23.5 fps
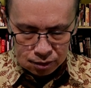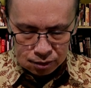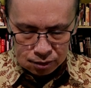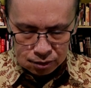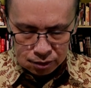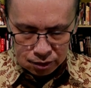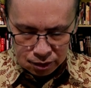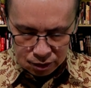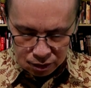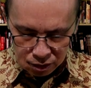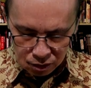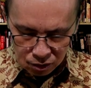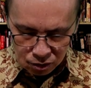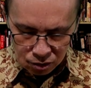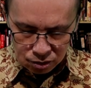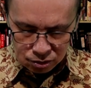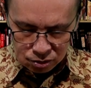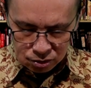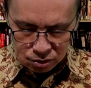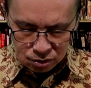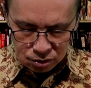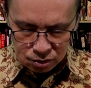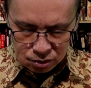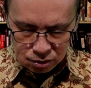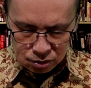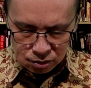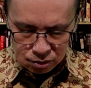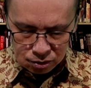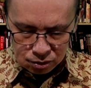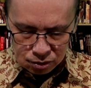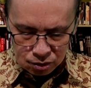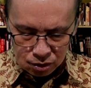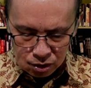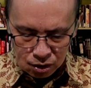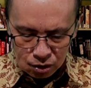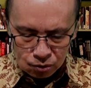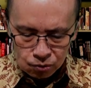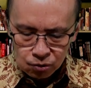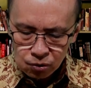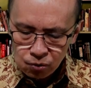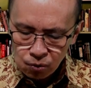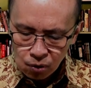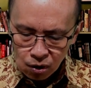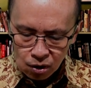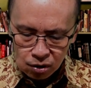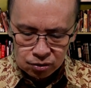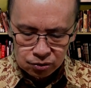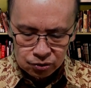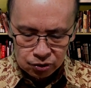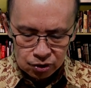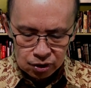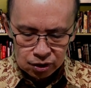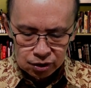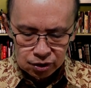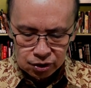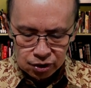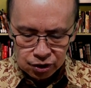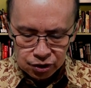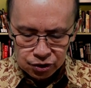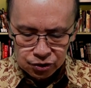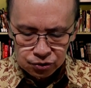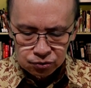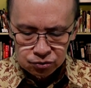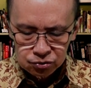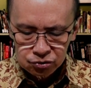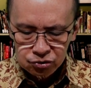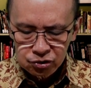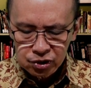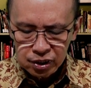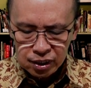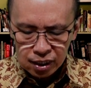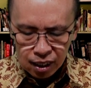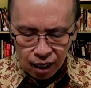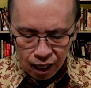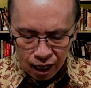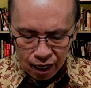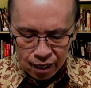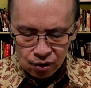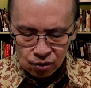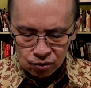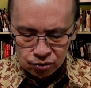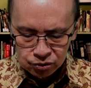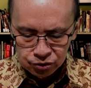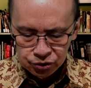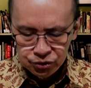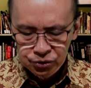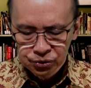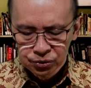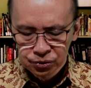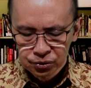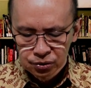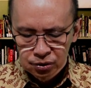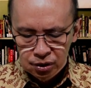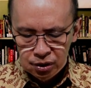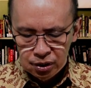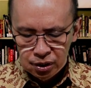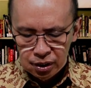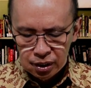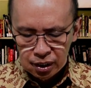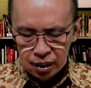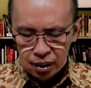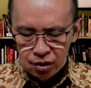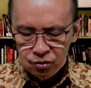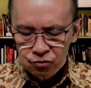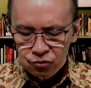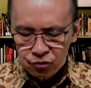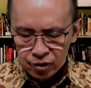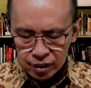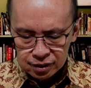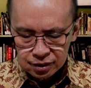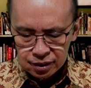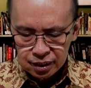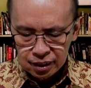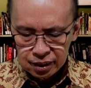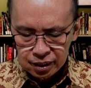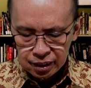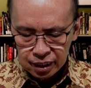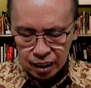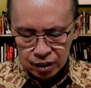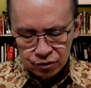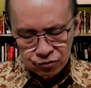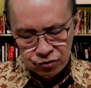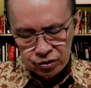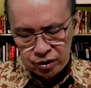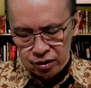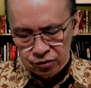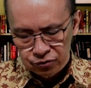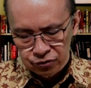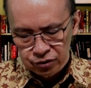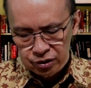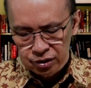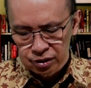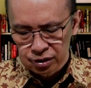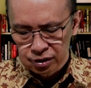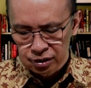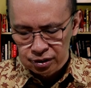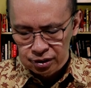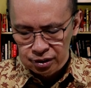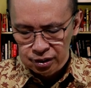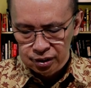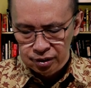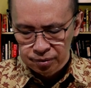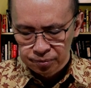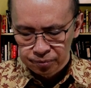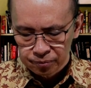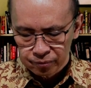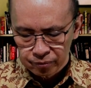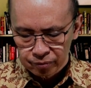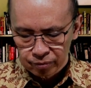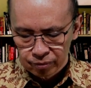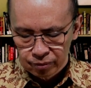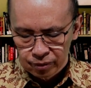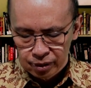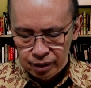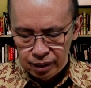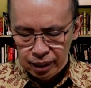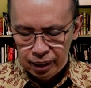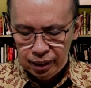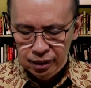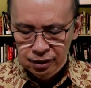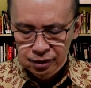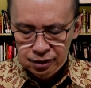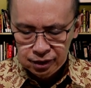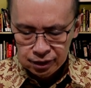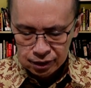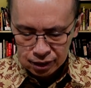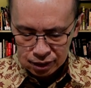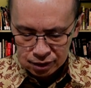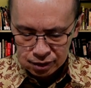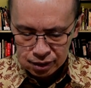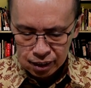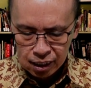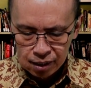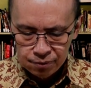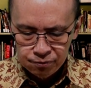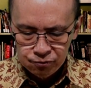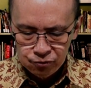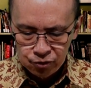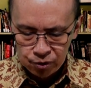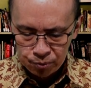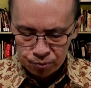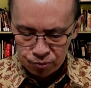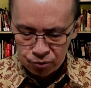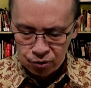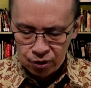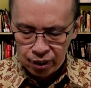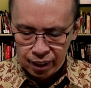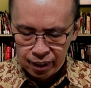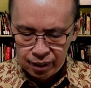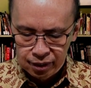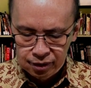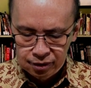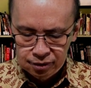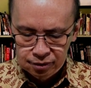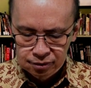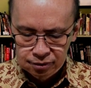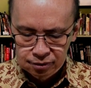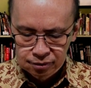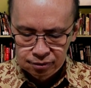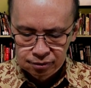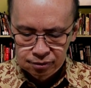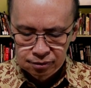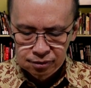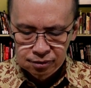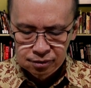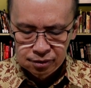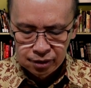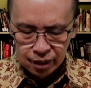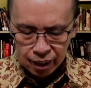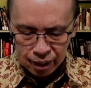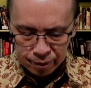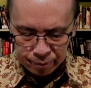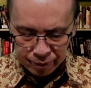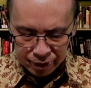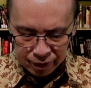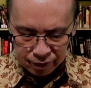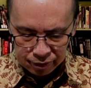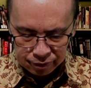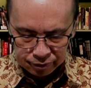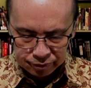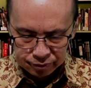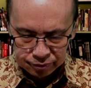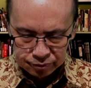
Dear Lord, we want to continue to rely on you in facing every difficulty. In Jesus' name we pray. Amen.